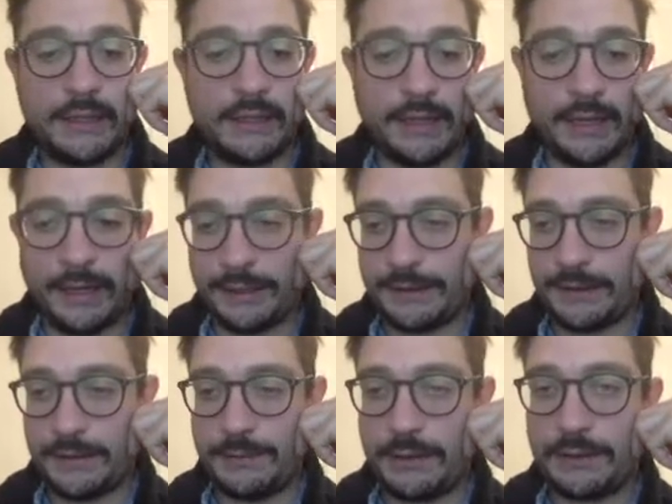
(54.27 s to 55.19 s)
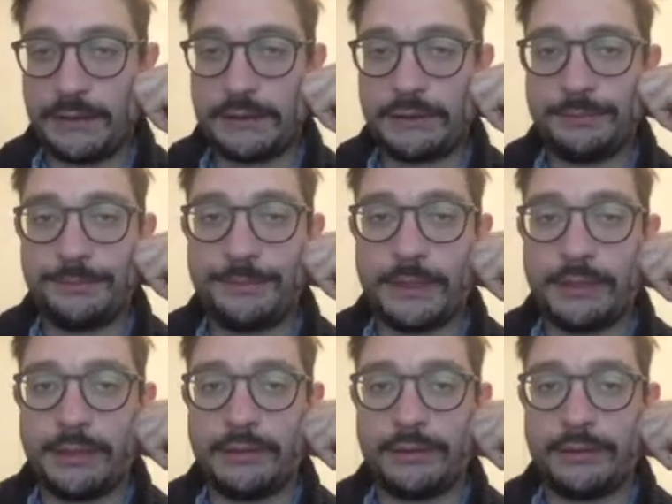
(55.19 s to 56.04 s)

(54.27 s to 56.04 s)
anything about this because